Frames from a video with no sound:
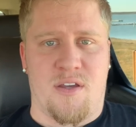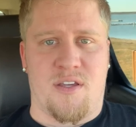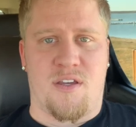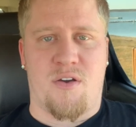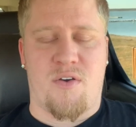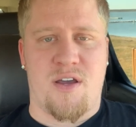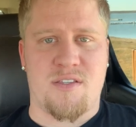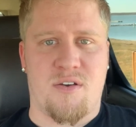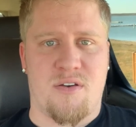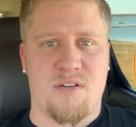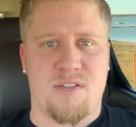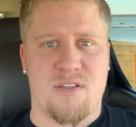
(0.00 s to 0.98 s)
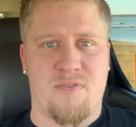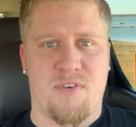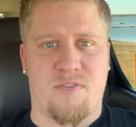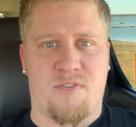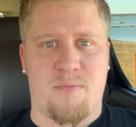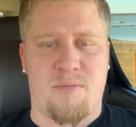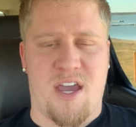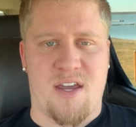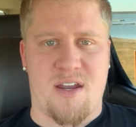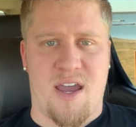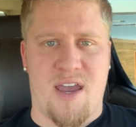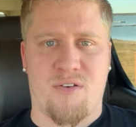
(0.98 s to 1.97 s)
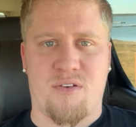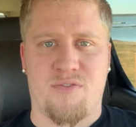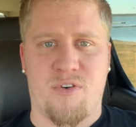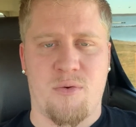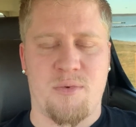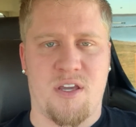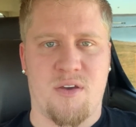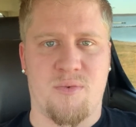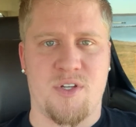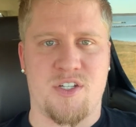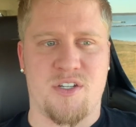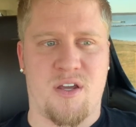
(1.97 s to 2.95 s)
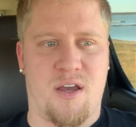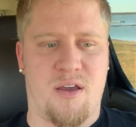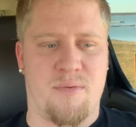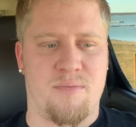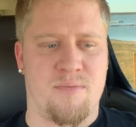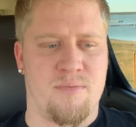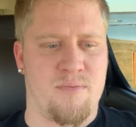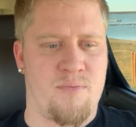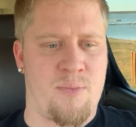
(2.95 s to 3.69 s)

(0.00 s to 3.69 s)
You know, I started suffering from bad agoraphobia, which um,